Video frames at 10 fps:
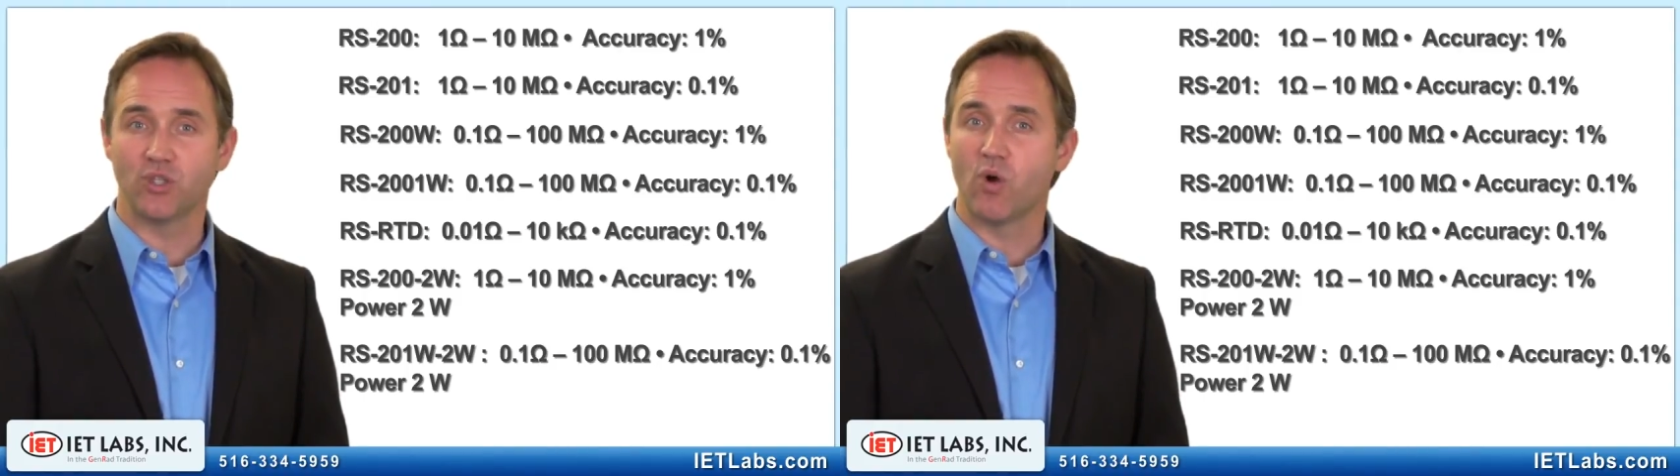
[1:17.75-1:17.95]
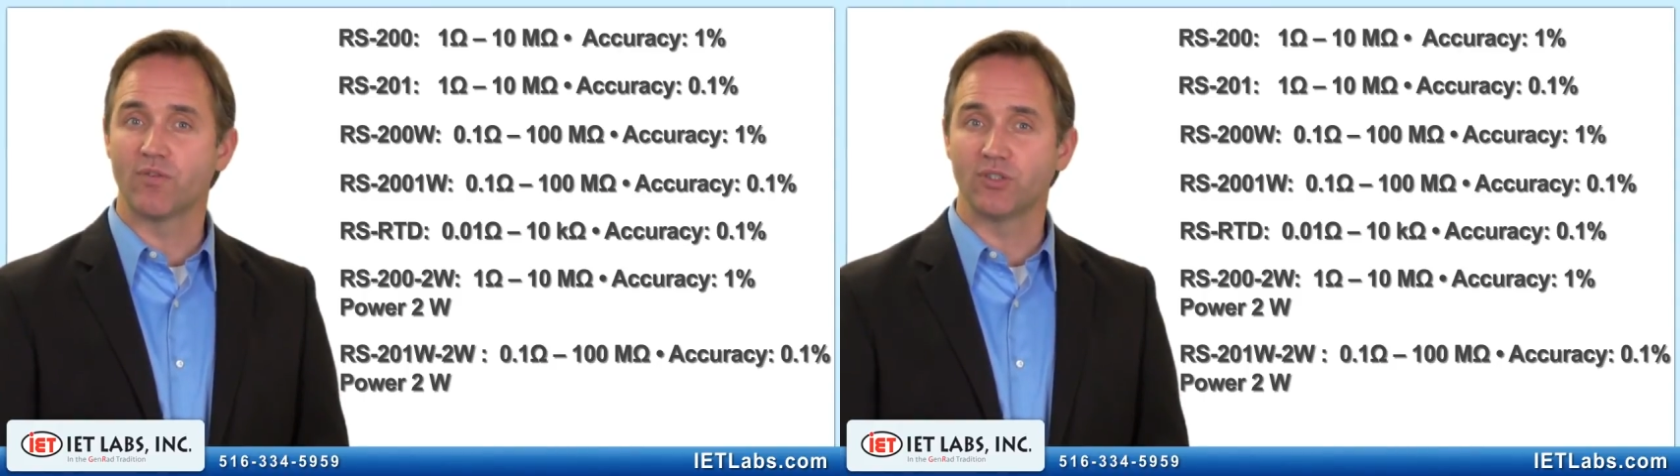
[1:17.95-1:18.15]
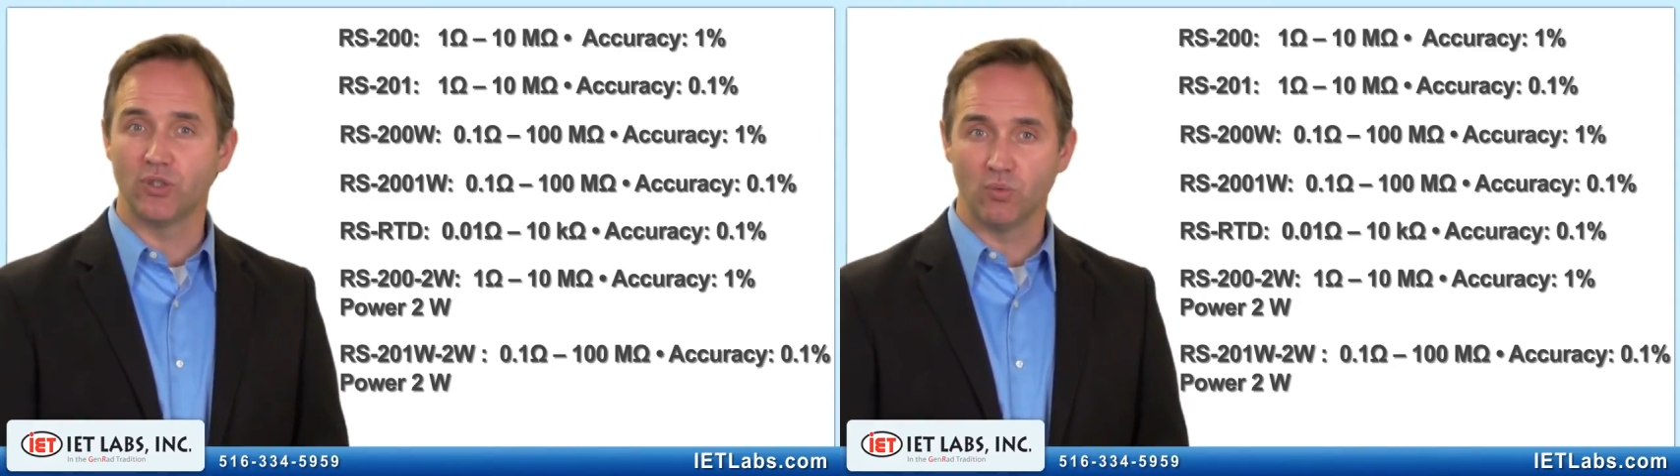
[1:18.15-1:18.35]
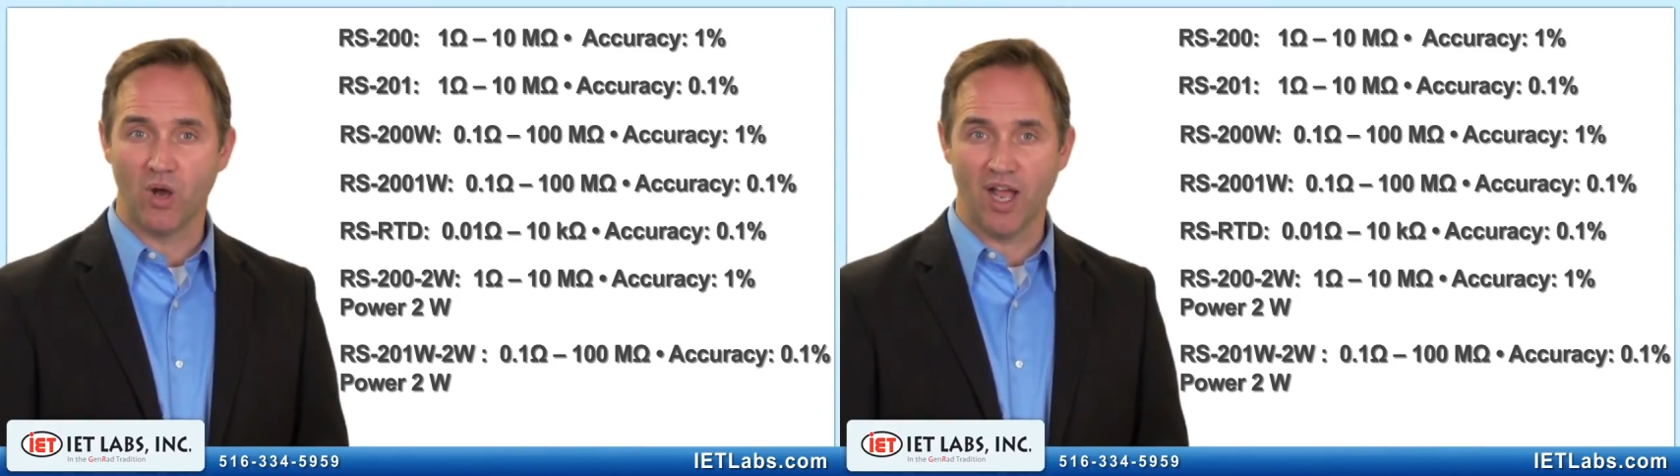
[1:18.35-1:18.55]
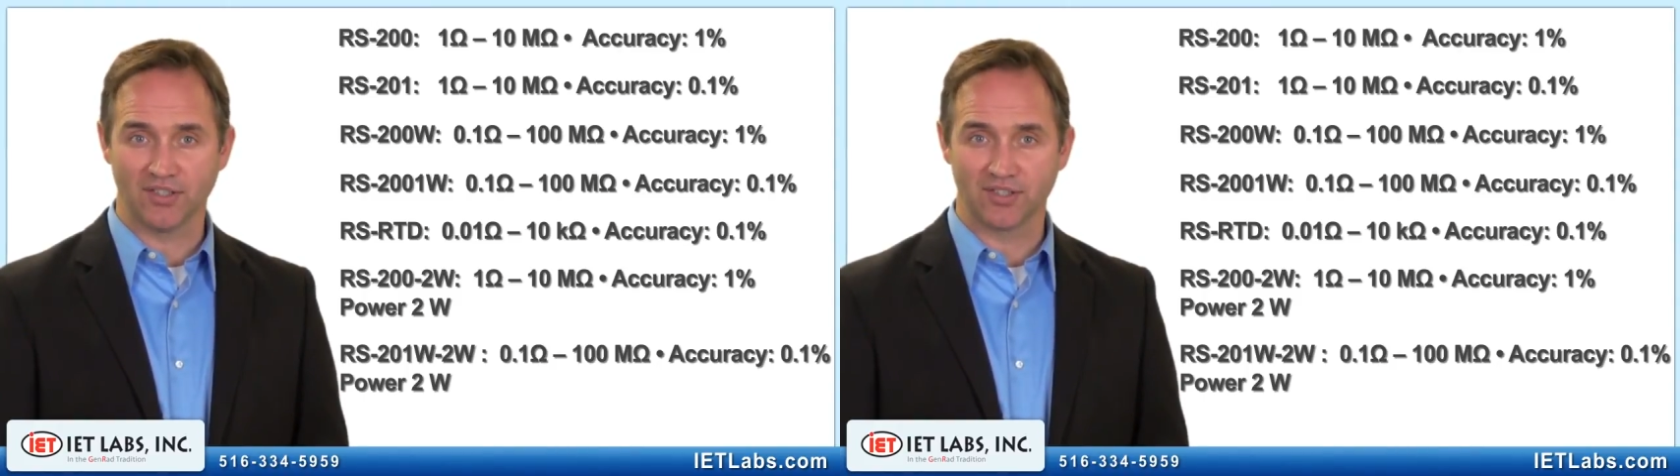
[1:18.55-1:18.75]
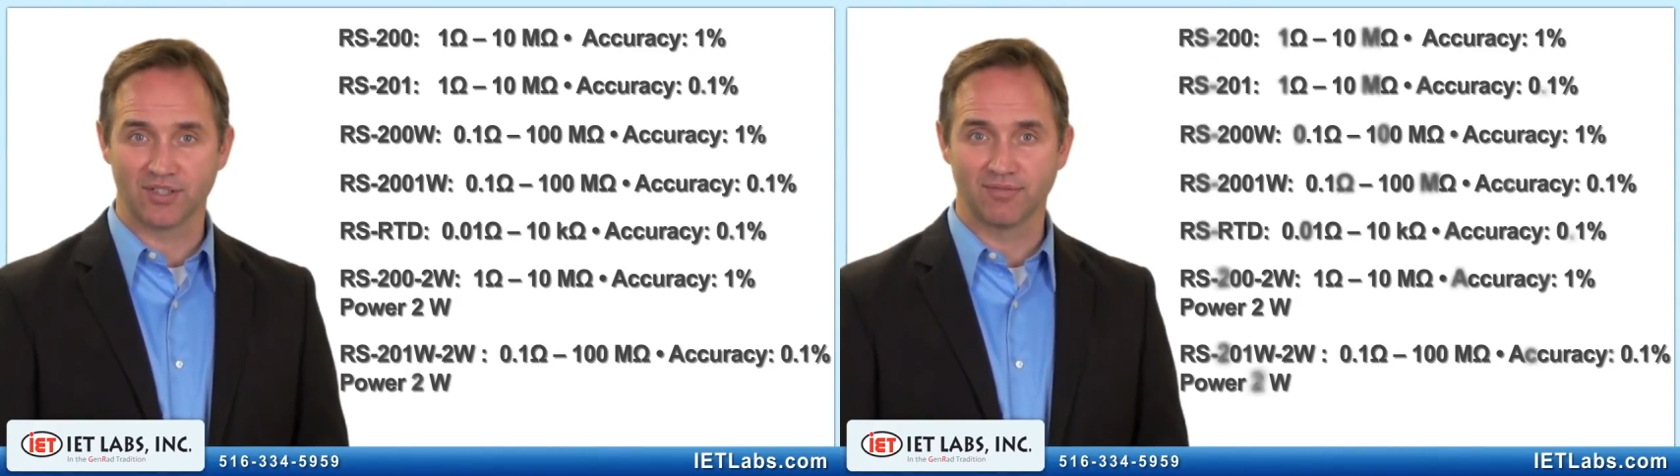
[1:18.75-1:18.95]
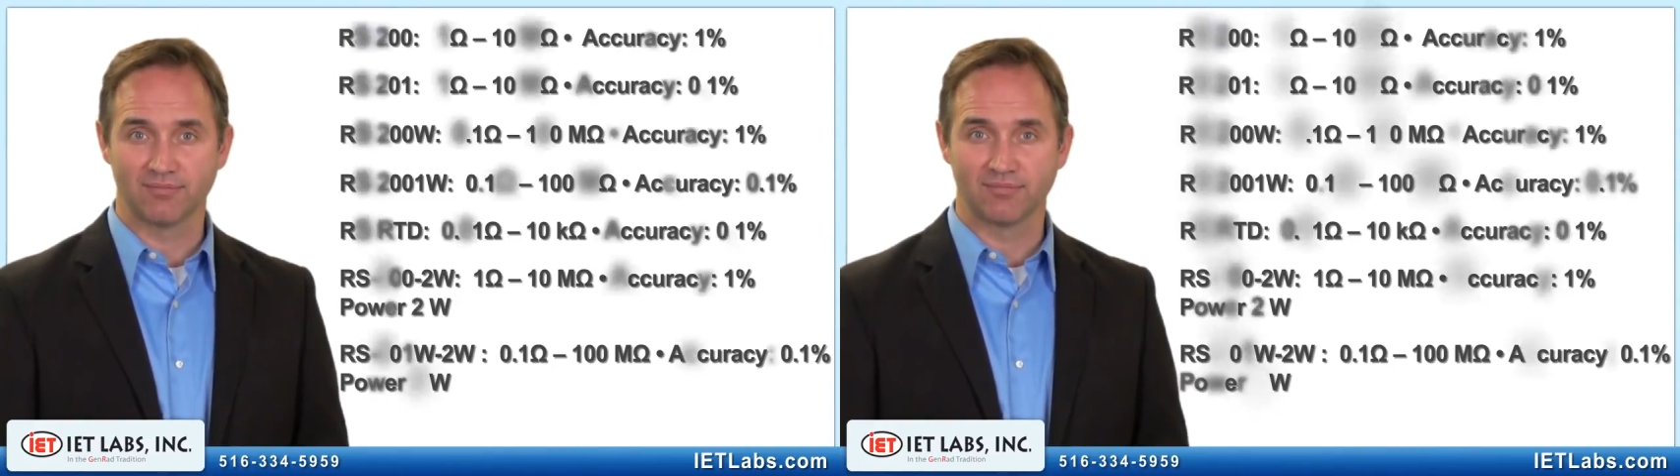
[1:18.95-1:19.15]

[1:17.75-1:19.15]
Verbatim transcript: to over 2 watts.